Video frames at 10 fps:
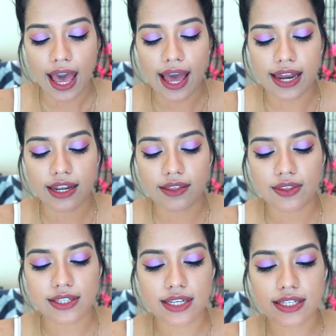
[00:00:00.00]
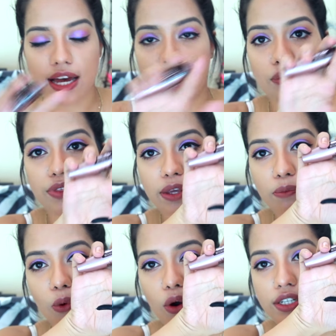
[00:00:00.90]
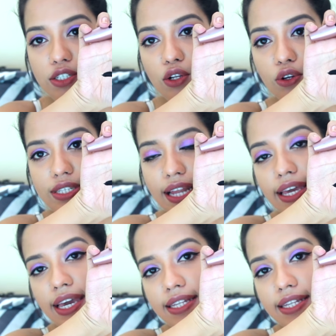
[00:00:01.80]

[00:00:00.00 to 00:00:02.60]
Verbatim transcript: and this is how the wand looks like.